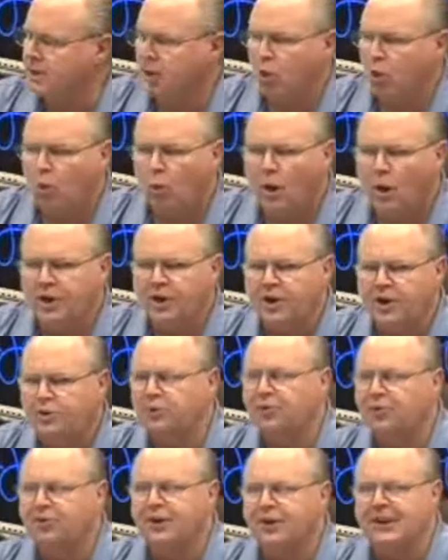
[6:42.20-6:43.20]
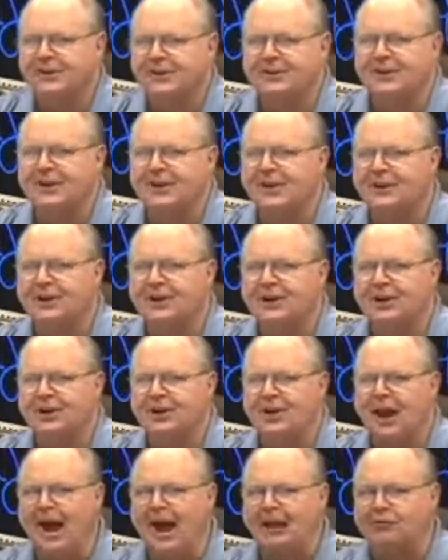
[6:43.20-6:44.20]
What do you think the
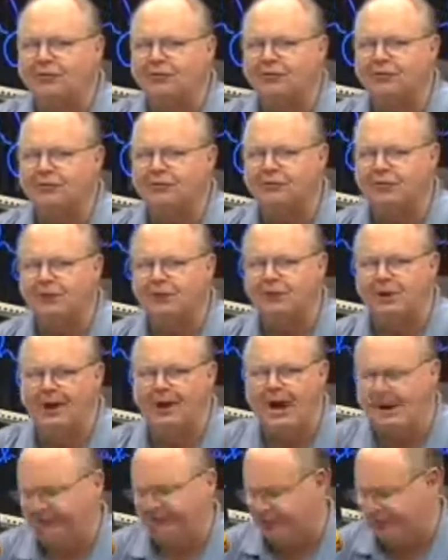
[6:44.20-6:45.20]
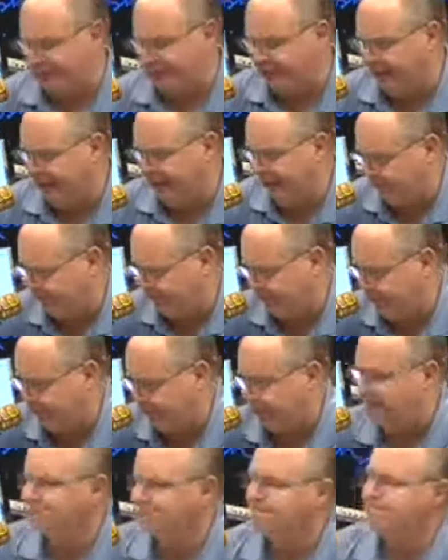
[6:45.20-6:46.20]
national reaction to that would be?